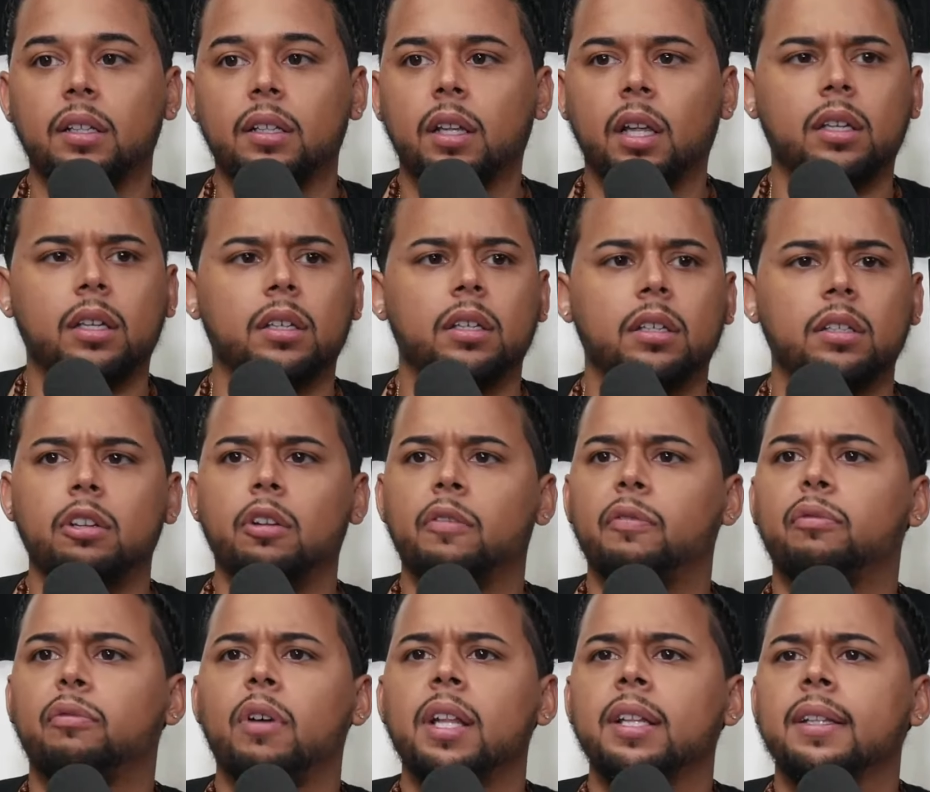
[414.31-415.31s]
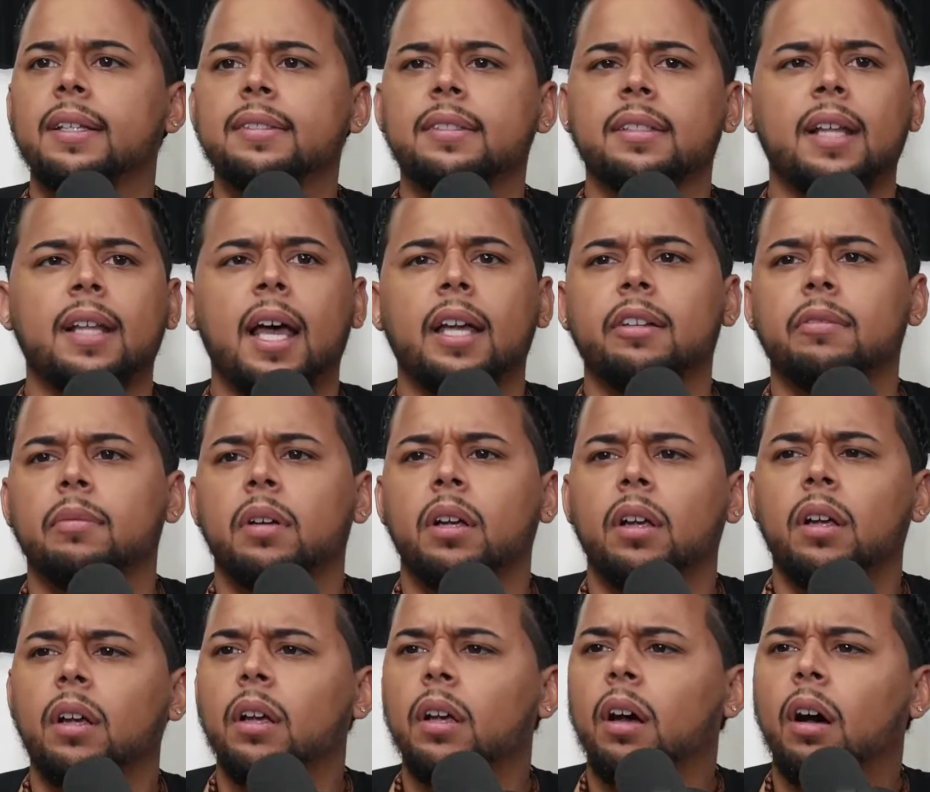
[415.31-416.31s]
Like, your friend, this and that. You're...
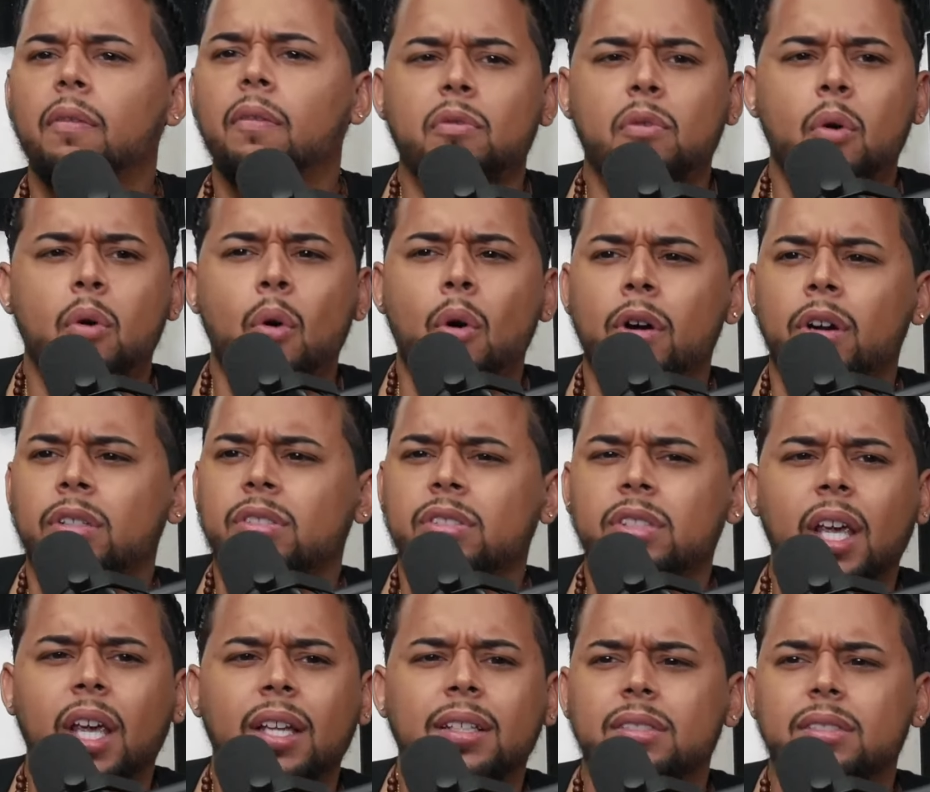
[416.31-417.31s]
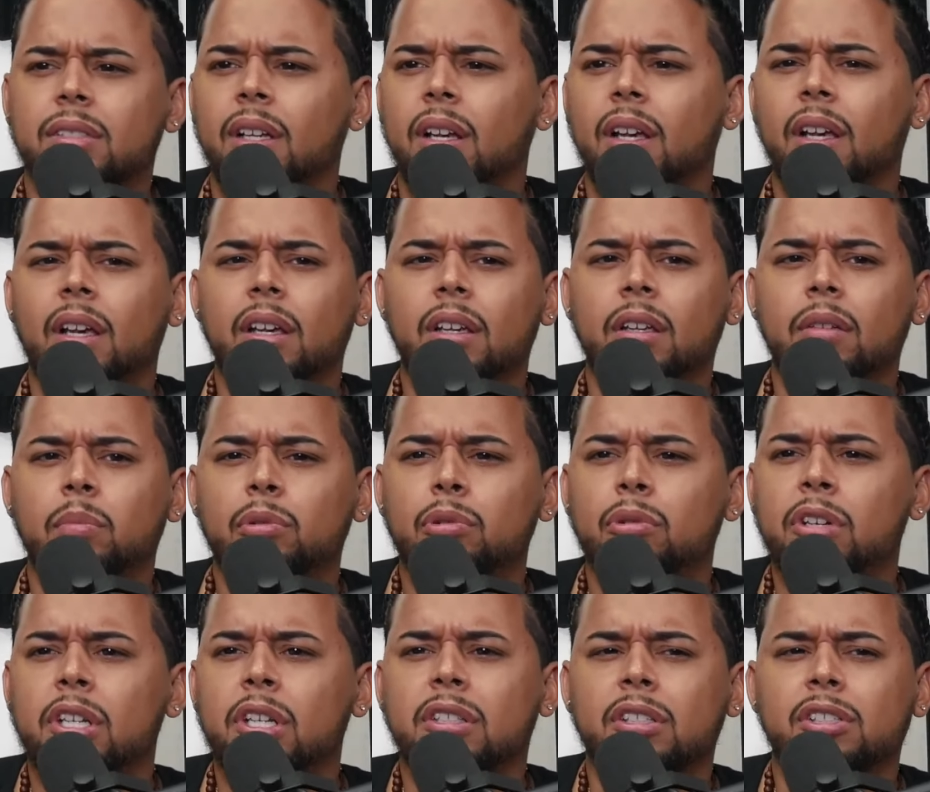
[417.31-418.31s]
Of course, yes. But you
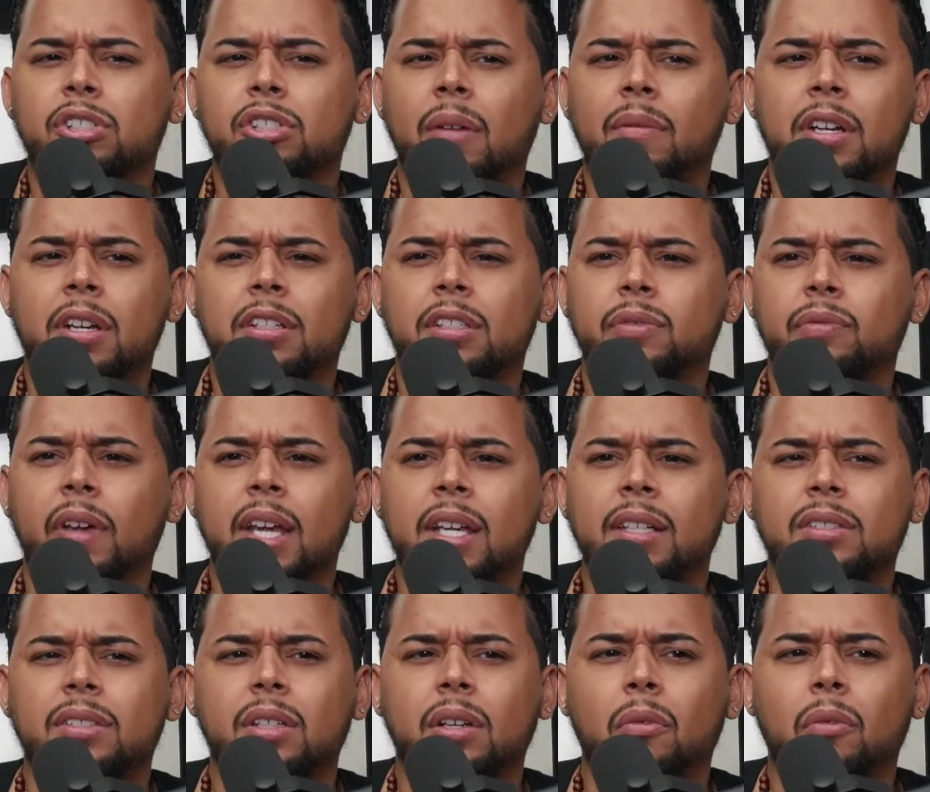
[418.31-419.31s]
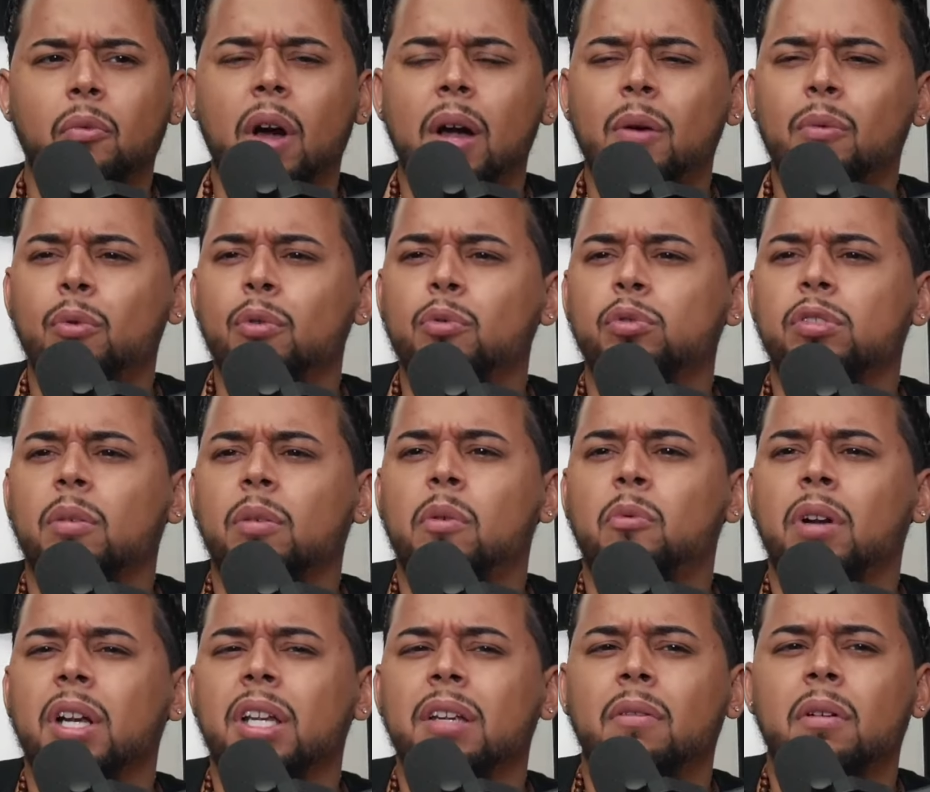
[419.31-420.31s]
didn't need to shove it in his face. Why would someone
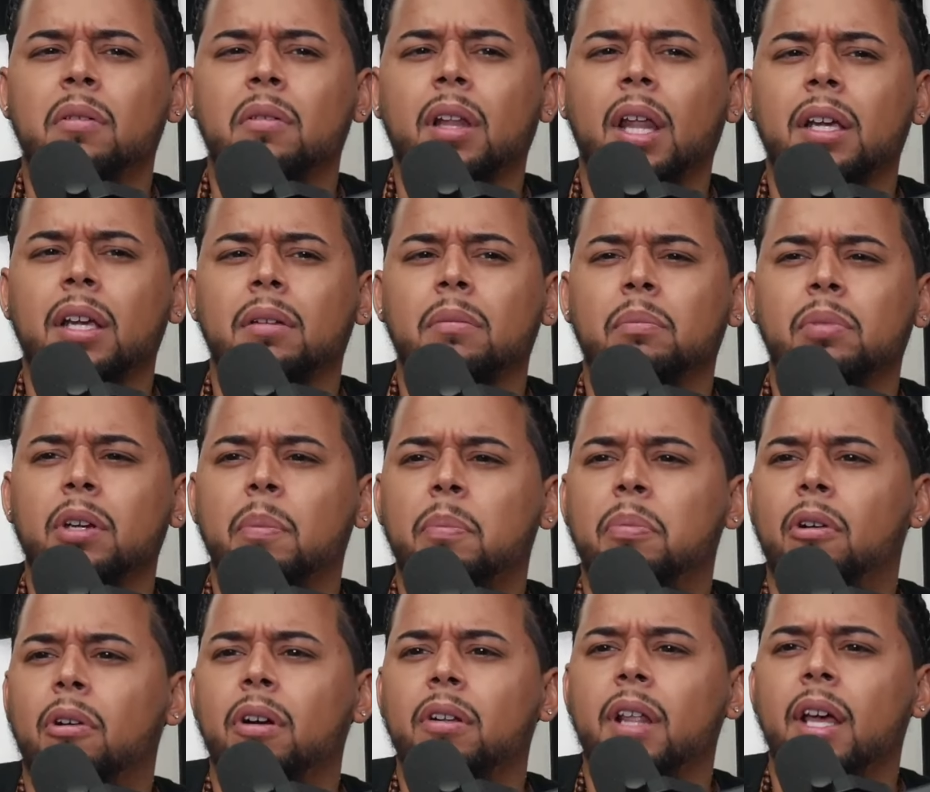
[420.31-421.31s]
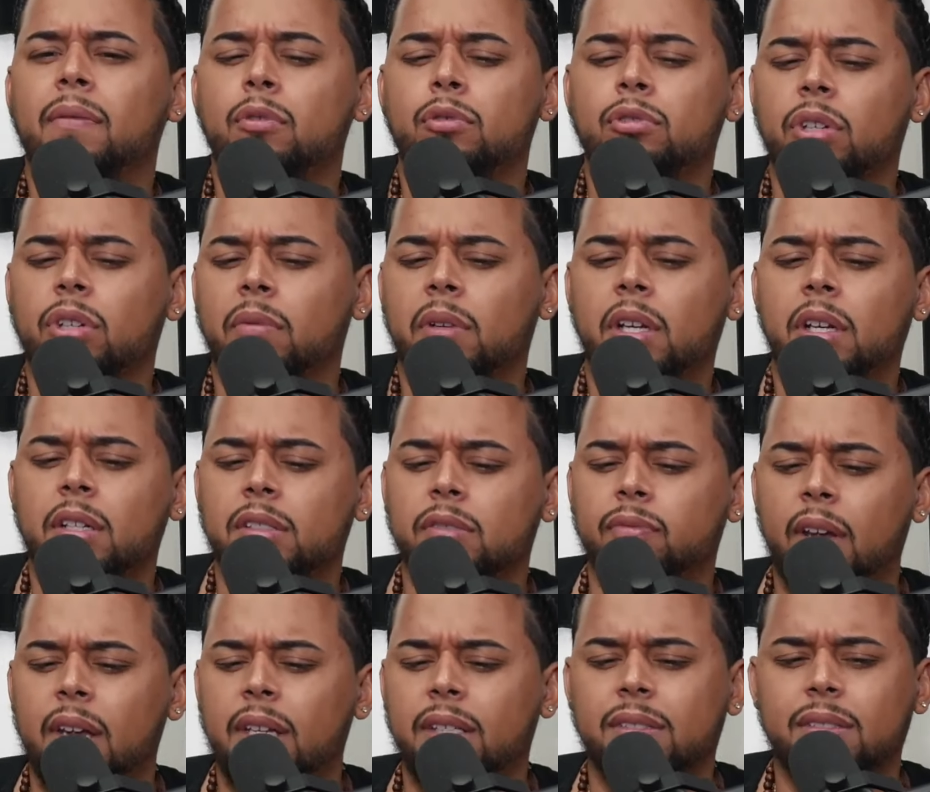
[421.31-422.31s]
want to even, like, be a part of that if you shoved it in his
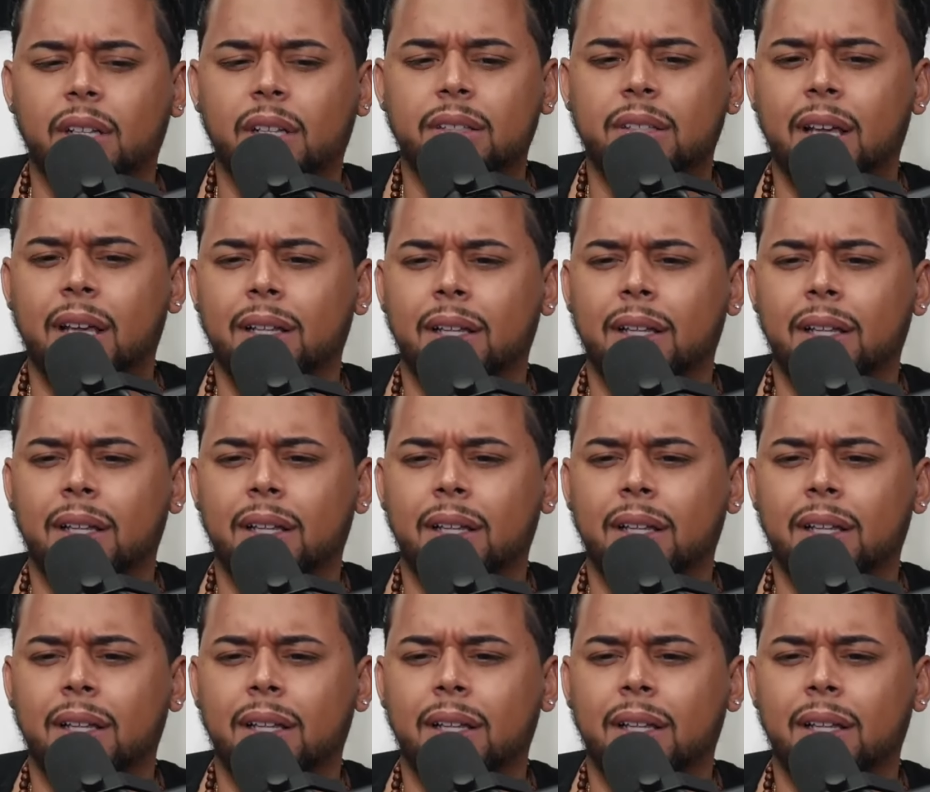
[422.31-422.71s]
face like that?